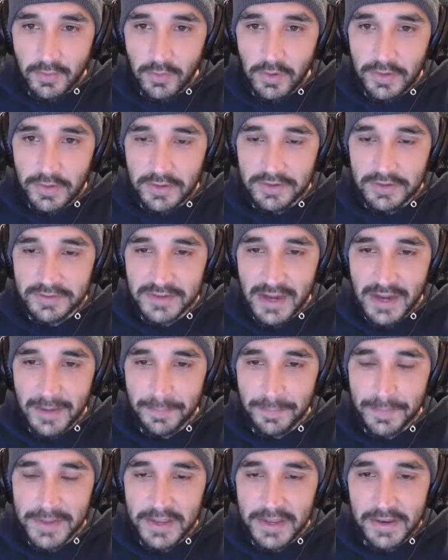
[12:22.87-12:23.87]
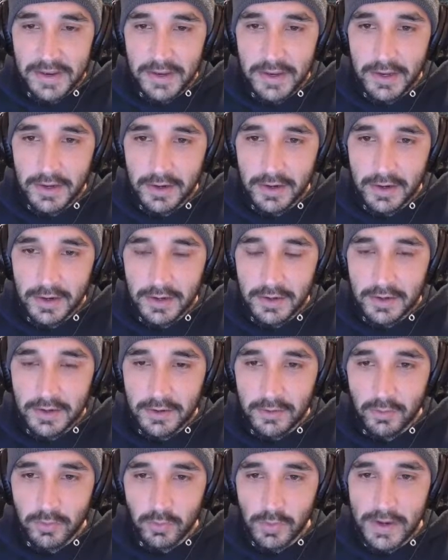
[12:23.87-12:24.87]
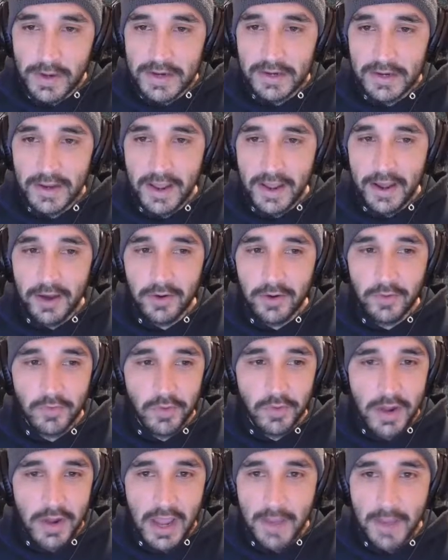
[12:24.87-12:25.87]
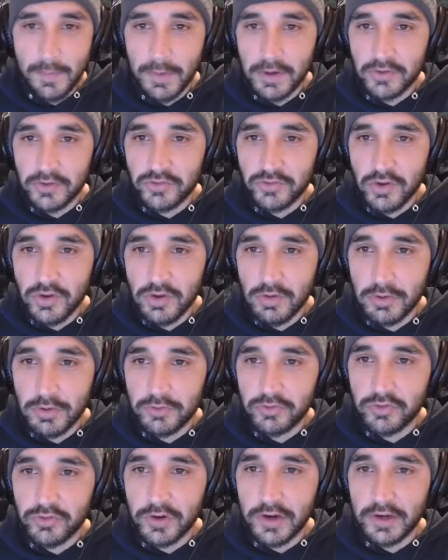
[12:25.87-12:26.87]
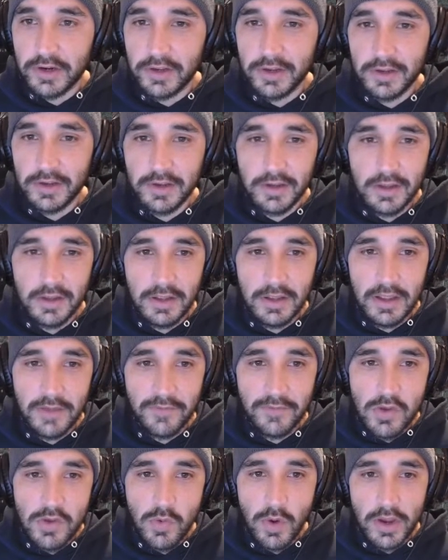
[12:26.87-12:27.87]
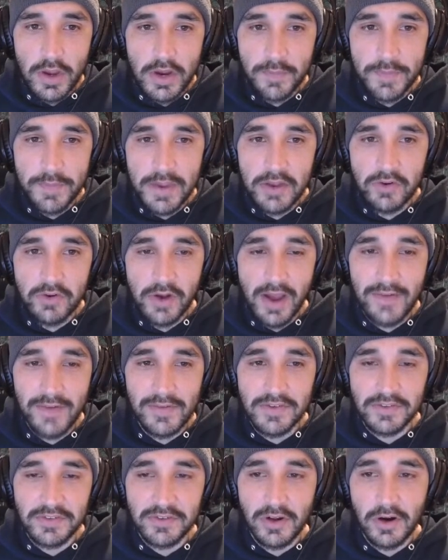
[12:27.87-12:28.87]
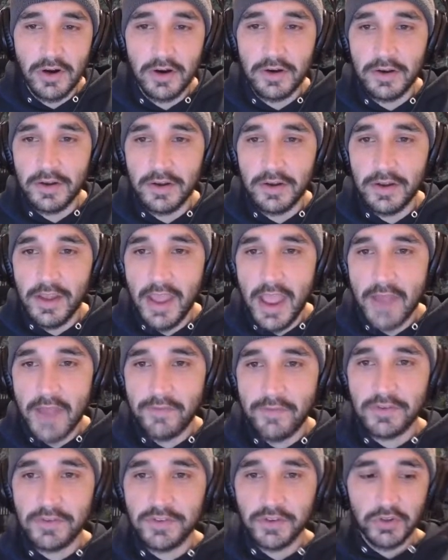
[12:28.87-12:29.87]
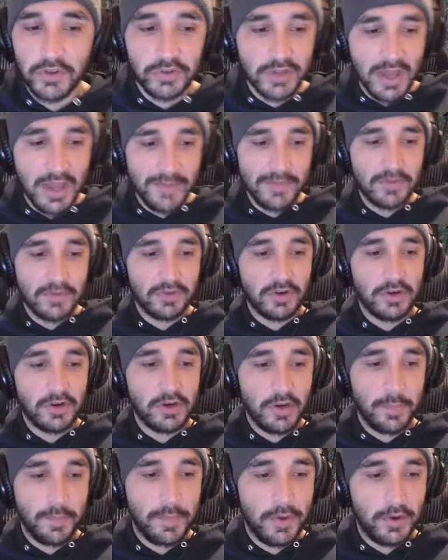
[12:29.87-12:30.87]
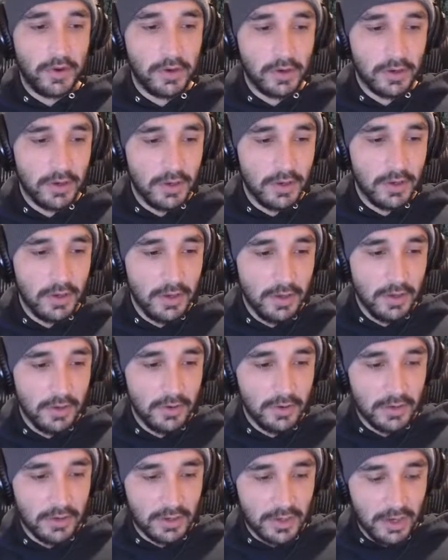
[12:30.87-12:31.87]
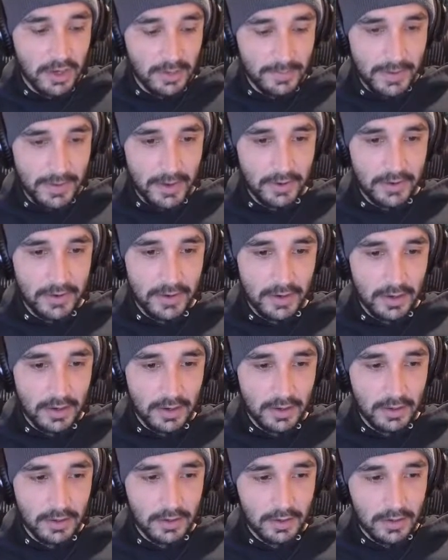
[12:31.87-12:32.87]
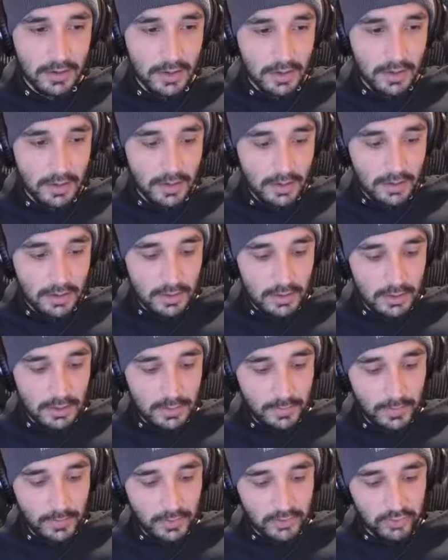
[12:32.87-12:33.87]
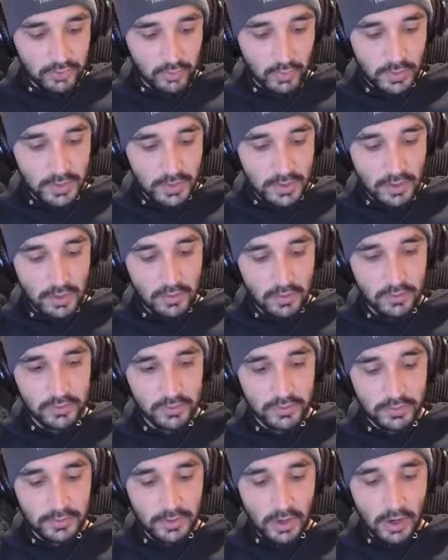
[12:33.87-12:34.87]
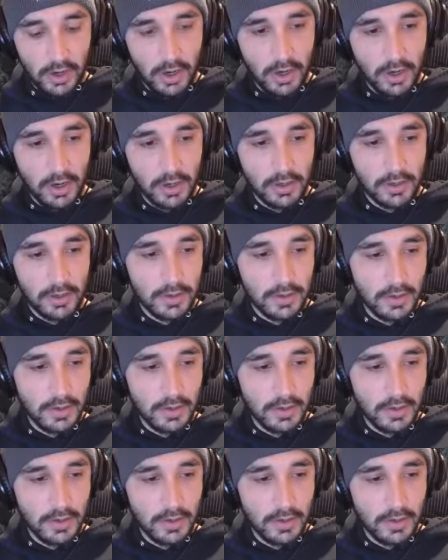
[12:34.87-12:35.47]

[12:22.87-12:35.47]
with a set key. Right now, I'm going to show you a trick. If you want your P drive to start every single time you start your computer, you're going to come down here. You're going to push Windows and R.